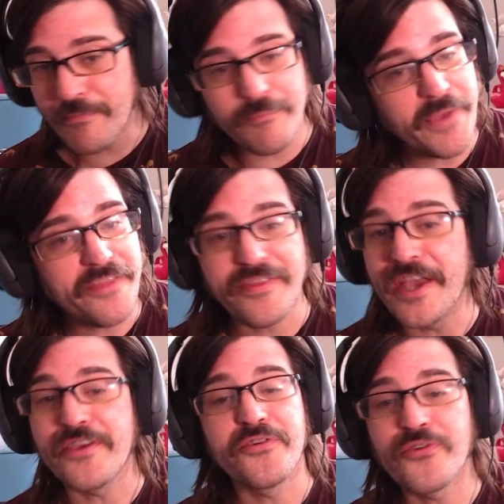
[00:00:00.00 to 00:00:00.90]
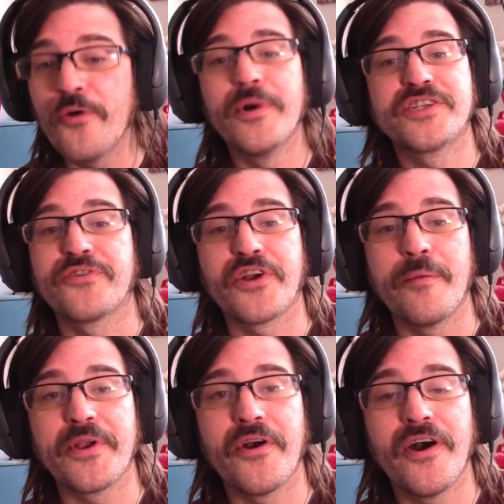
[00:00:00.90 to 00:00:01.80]
Man, thank you so much for
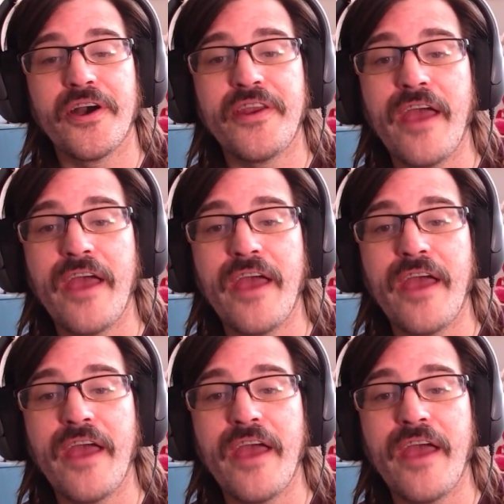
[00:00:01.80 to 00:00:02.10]
coming on.